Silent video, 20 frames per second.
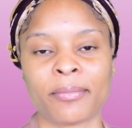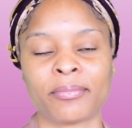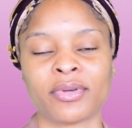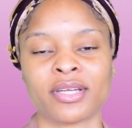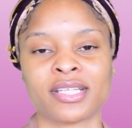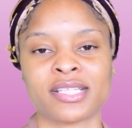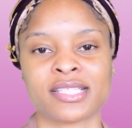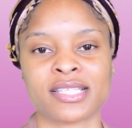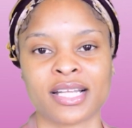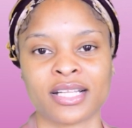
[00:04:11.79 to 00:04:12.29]
I'm
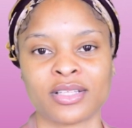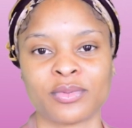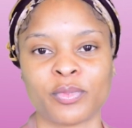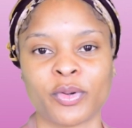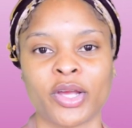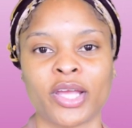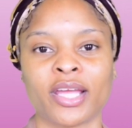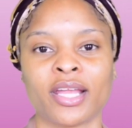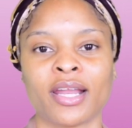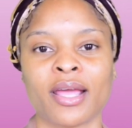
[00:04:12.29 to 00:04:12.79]
going to
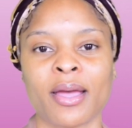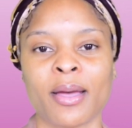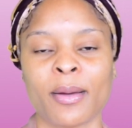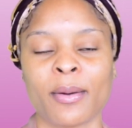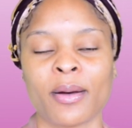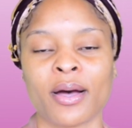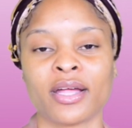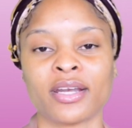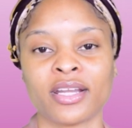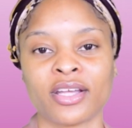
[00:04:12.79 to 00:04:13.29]
celebrate
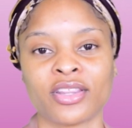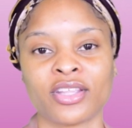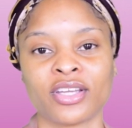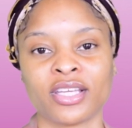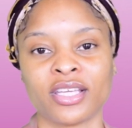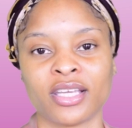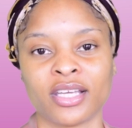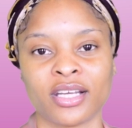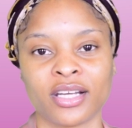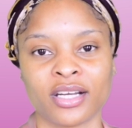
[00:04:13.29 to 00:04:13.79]
another
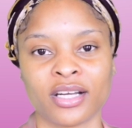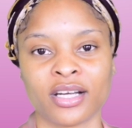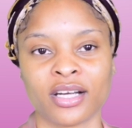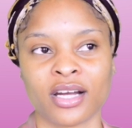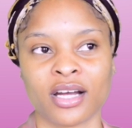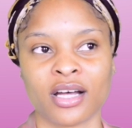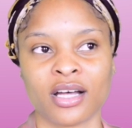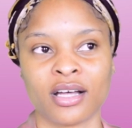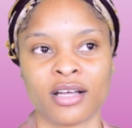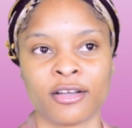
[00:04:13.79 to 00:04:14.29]

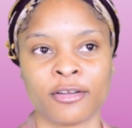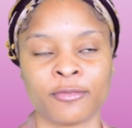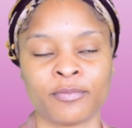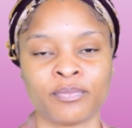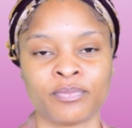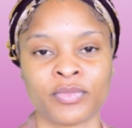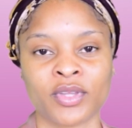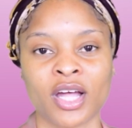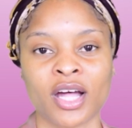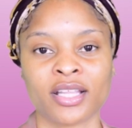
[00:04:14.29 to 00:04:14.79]
year
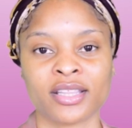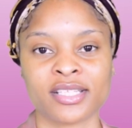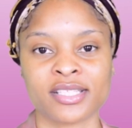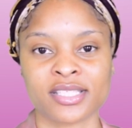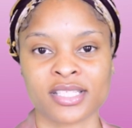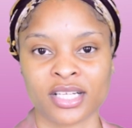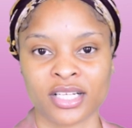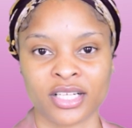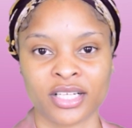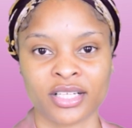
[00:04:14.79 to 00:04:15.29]
on
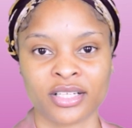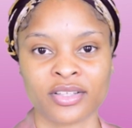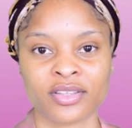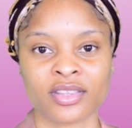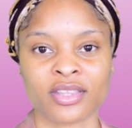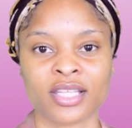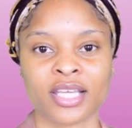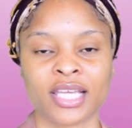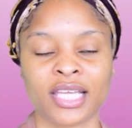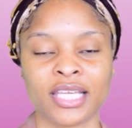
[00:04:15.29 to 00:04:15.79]
this earth,
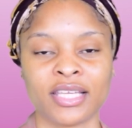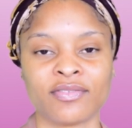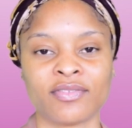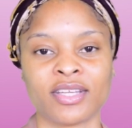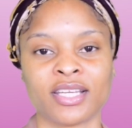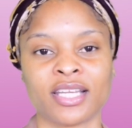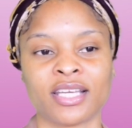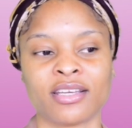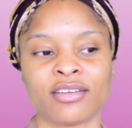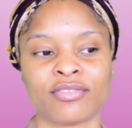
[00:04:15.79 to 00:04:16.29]

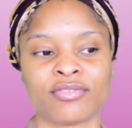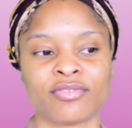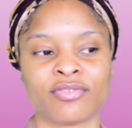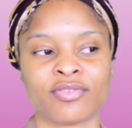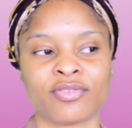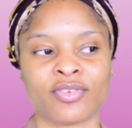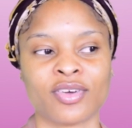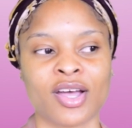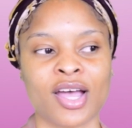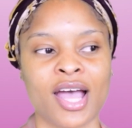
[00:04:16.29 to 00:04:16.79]
even if,